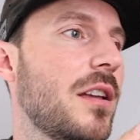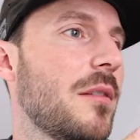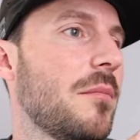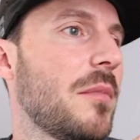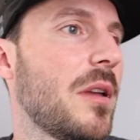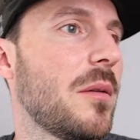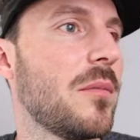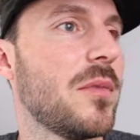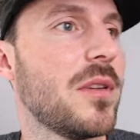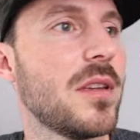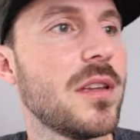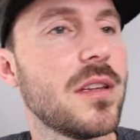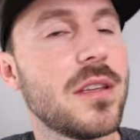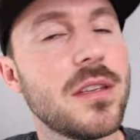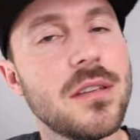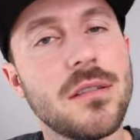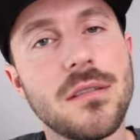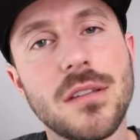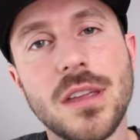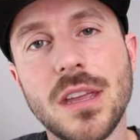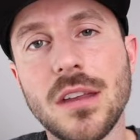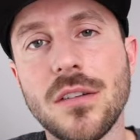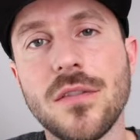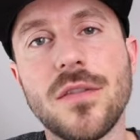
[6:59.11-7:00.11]
maybe
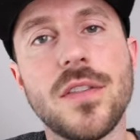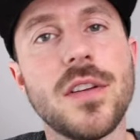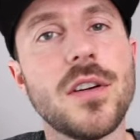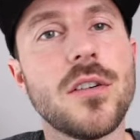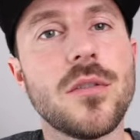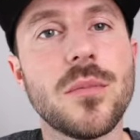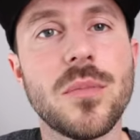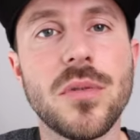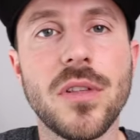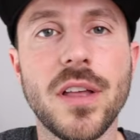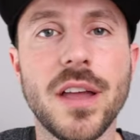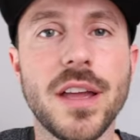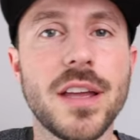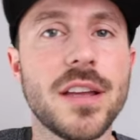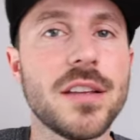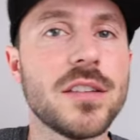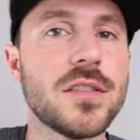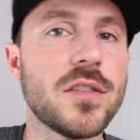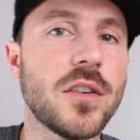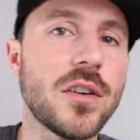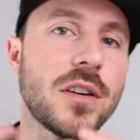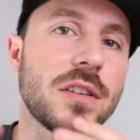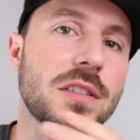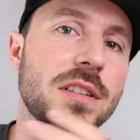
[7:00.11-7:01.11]
infield plays,
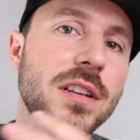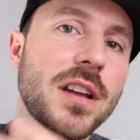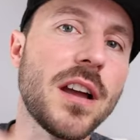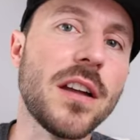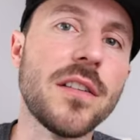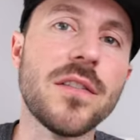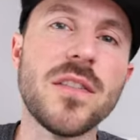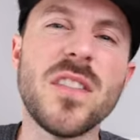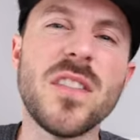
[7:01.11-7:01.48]
focusing on